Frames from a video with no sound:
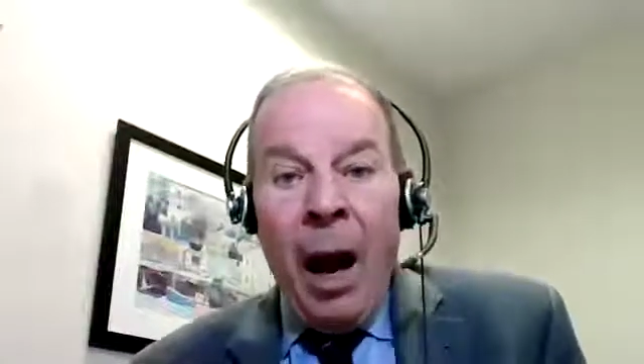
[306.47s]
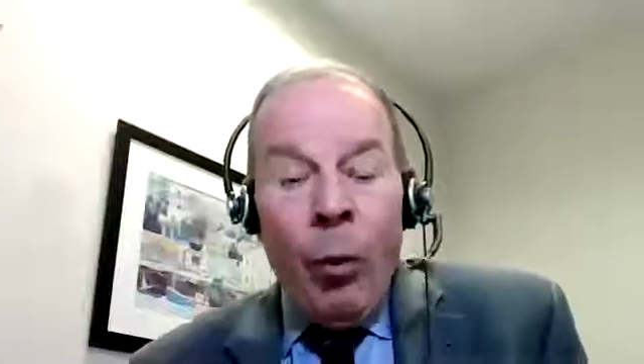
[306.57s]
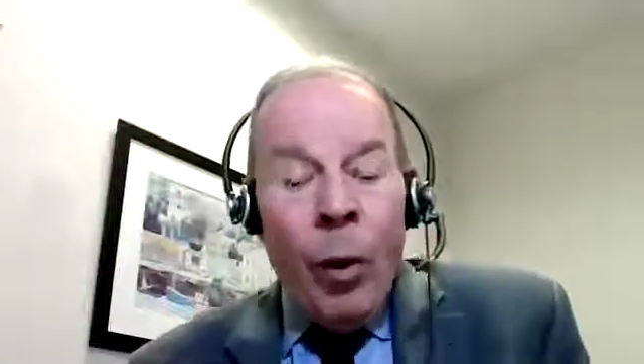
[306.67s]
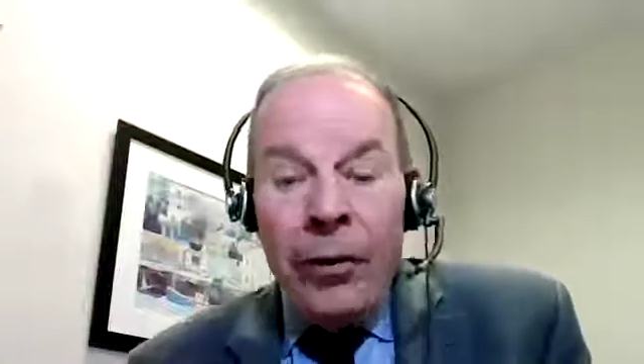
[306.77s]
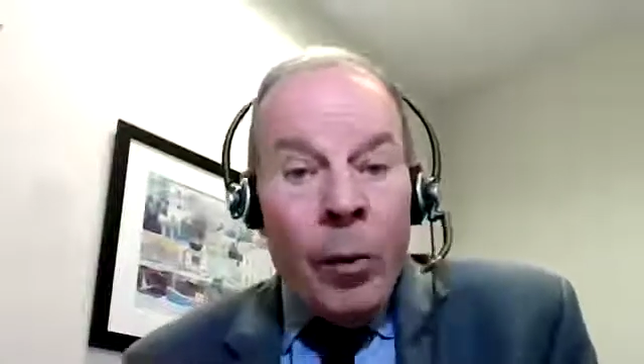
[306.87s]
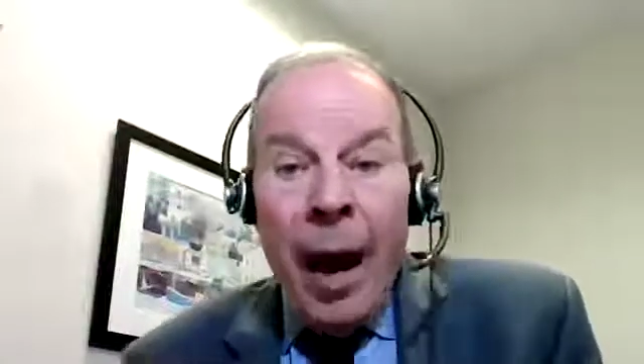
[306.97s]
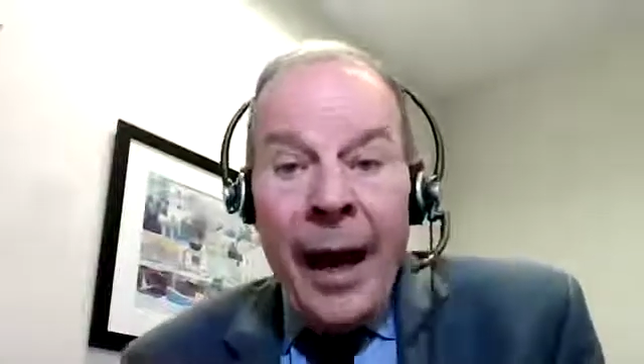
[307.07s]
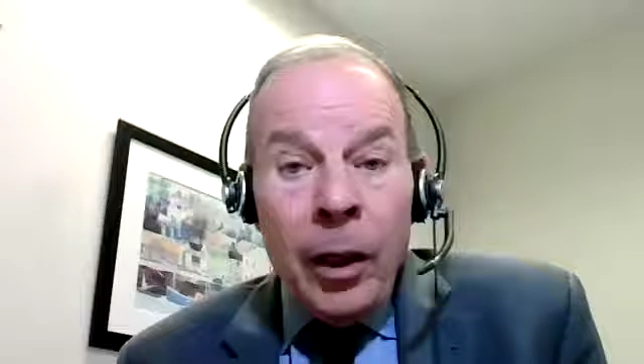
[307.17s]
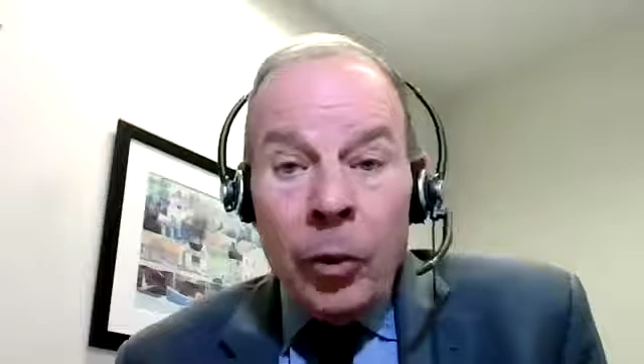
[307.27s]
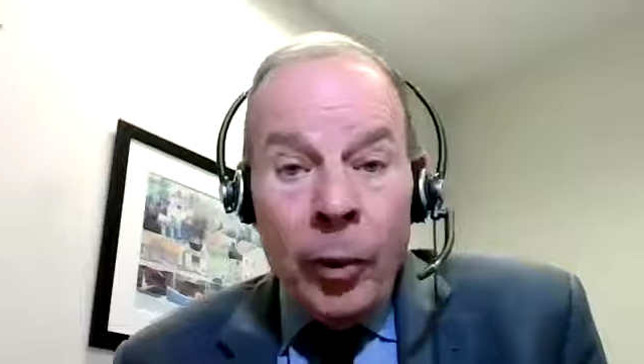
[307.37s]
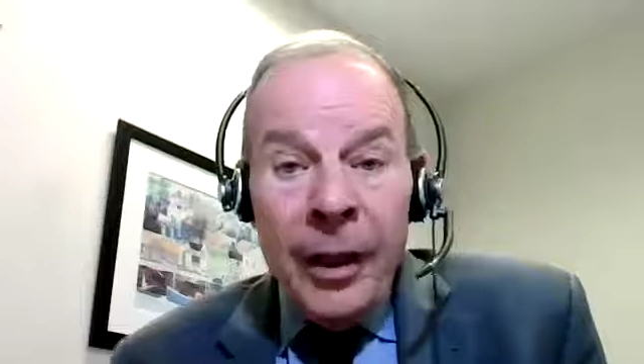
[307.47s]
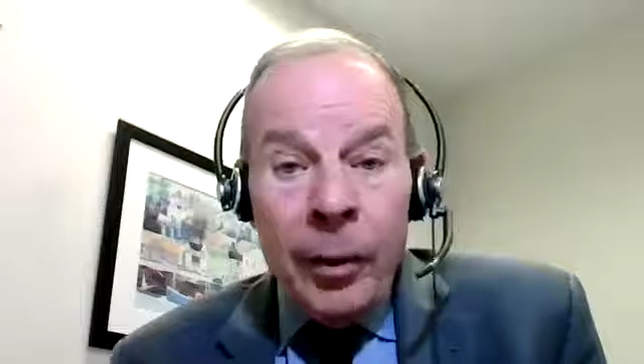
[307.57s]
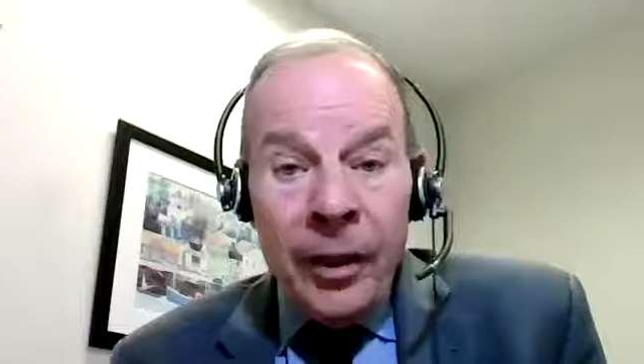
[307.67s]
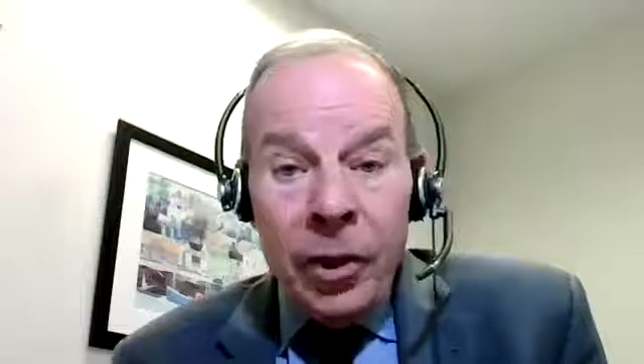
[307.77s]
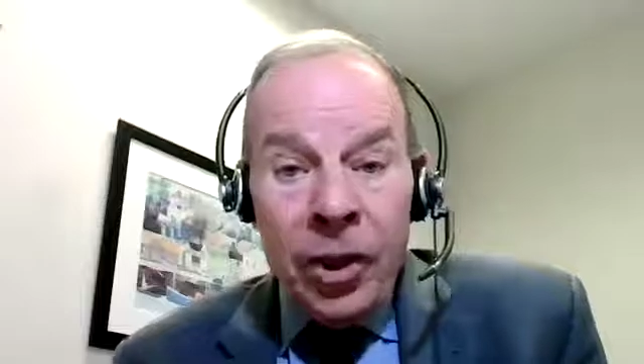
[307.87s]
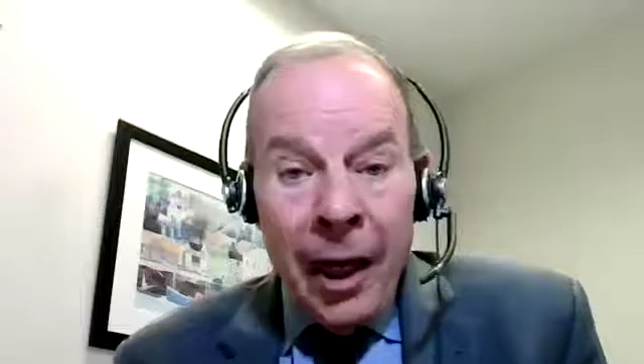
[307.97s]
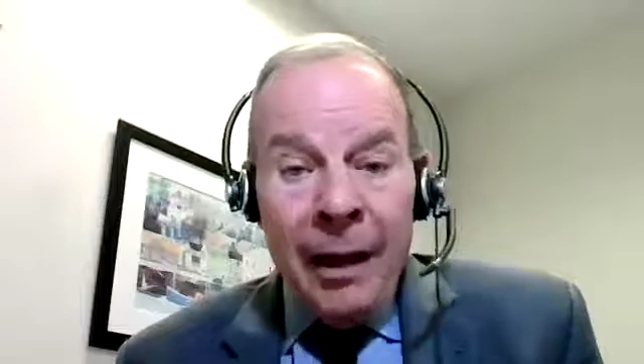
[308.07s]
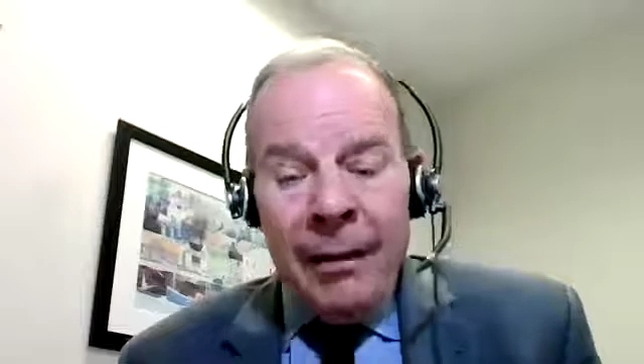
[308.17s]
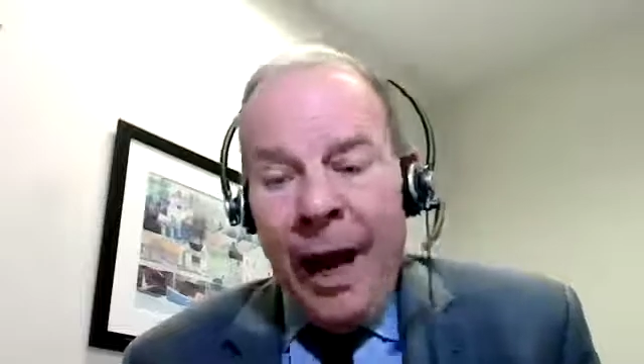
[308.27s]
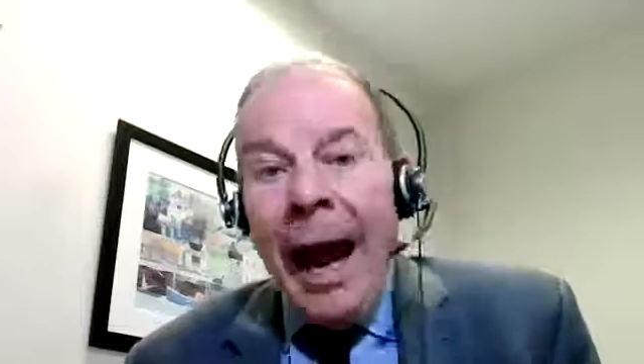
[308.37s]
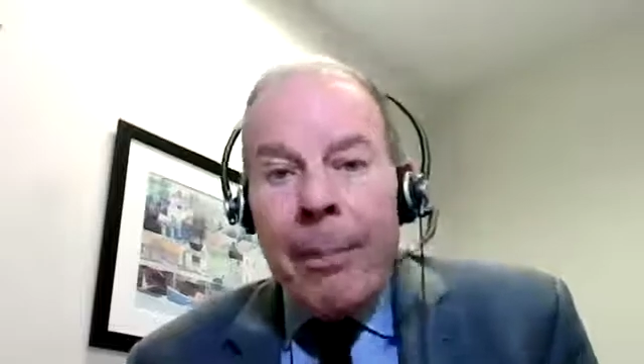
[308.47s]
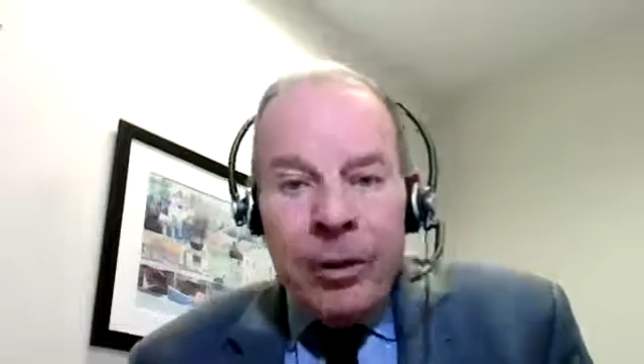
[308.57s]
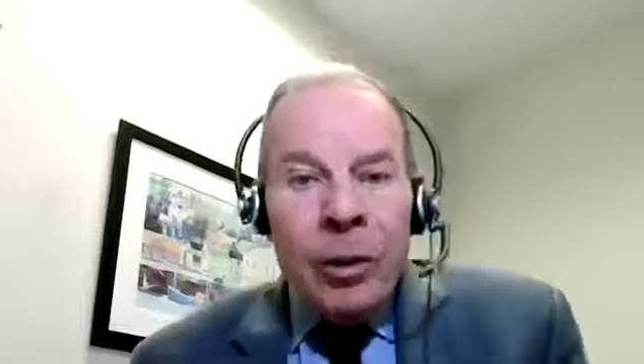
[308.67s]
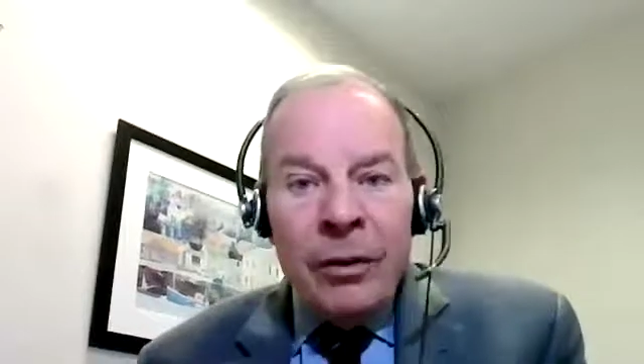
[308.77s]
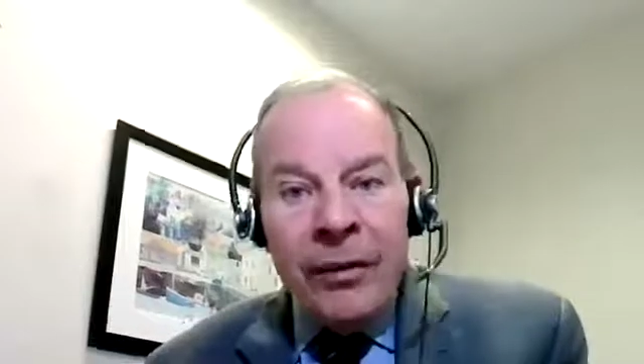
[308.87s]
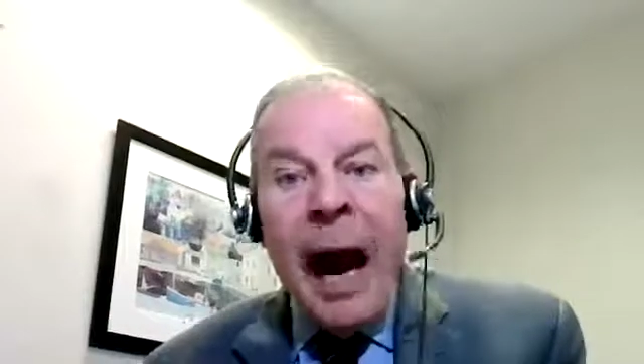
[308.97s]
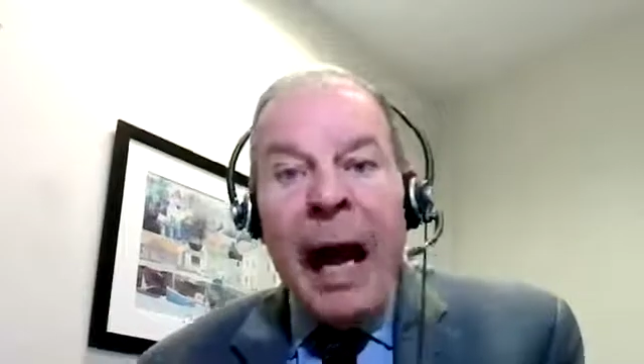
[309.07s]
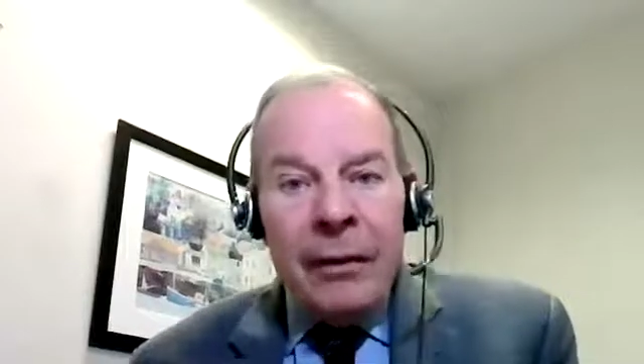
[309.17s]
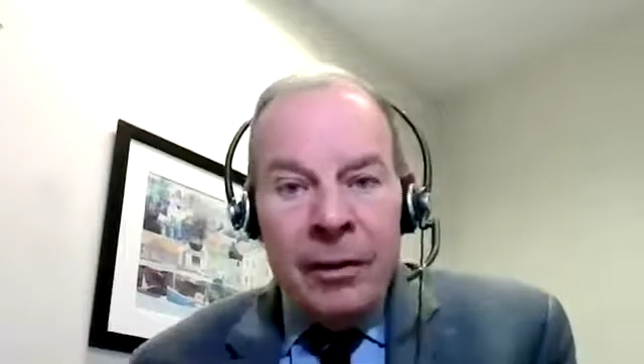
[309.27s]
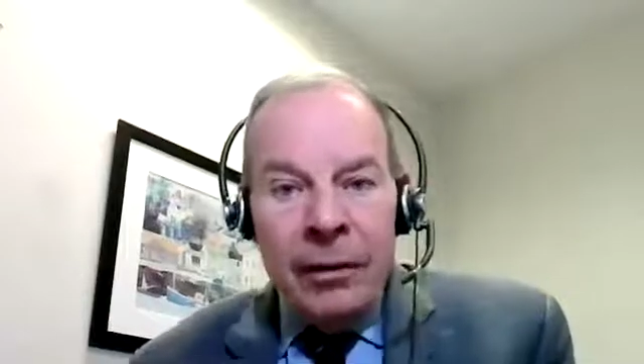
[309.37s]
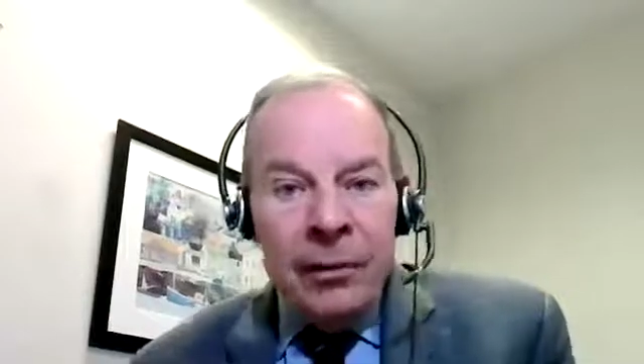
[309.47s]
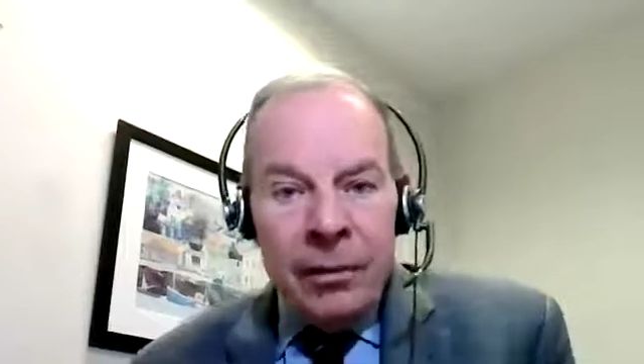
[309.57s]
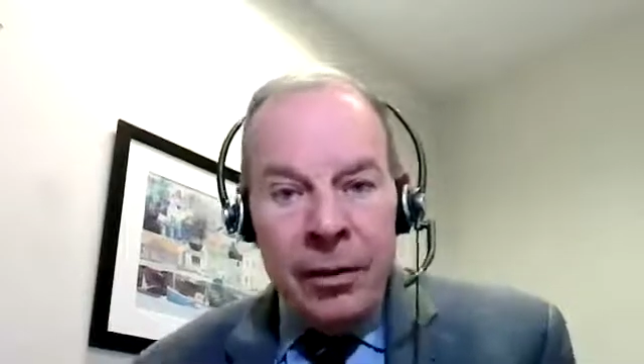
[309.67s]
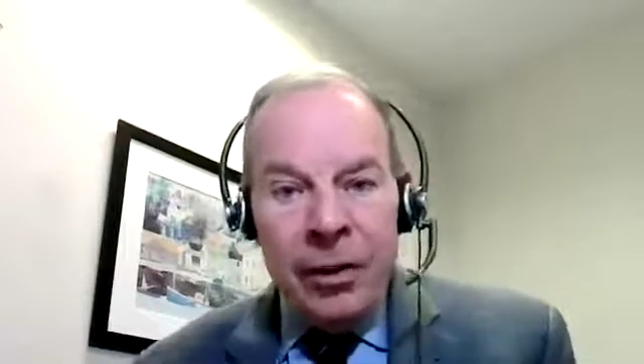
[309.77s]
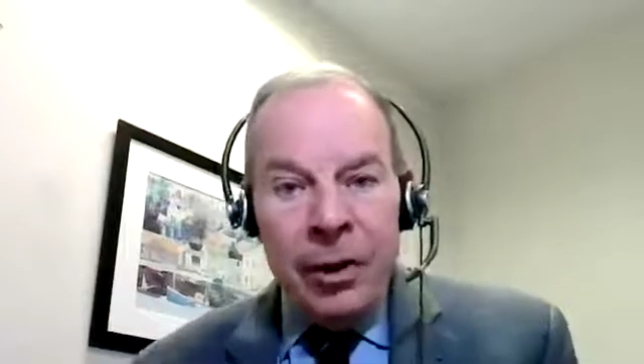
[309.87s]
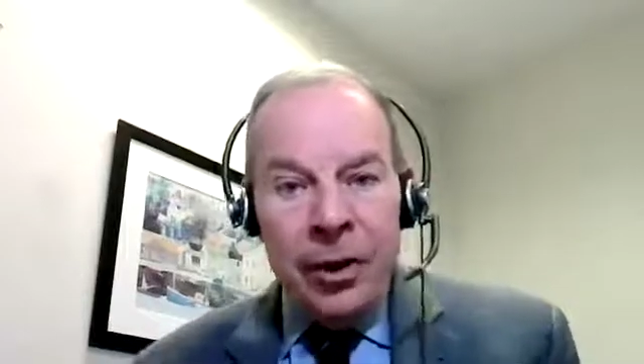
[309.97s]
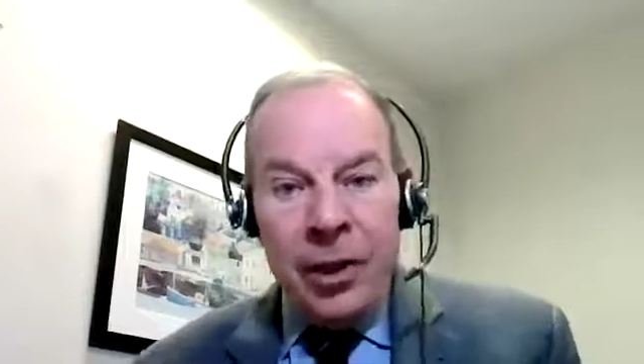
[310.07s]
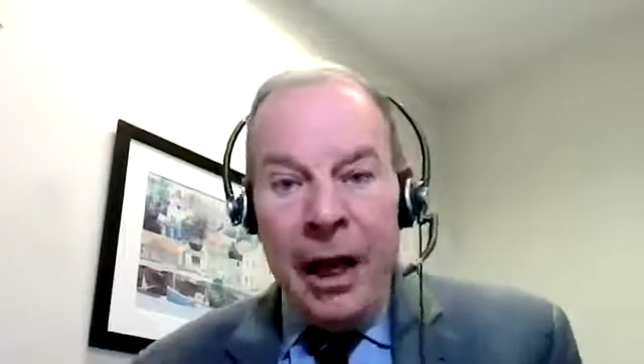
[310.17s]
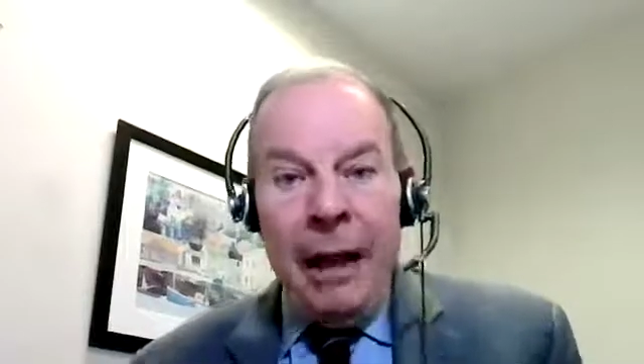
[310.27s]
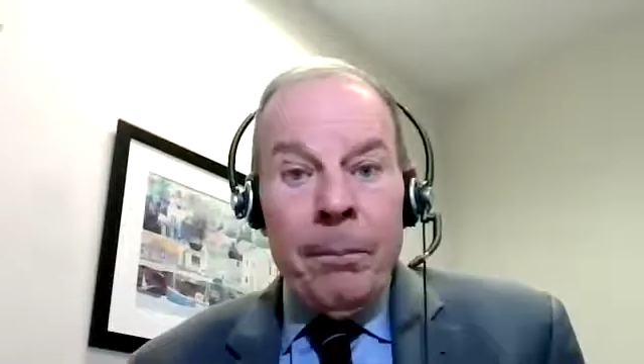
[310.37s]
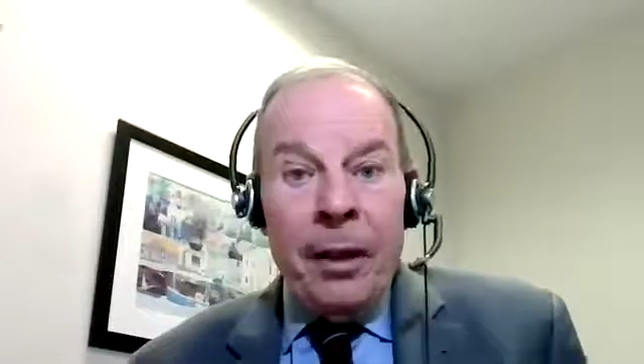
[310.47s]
Whether I agree with the shot, I happen to have gotten the third shot,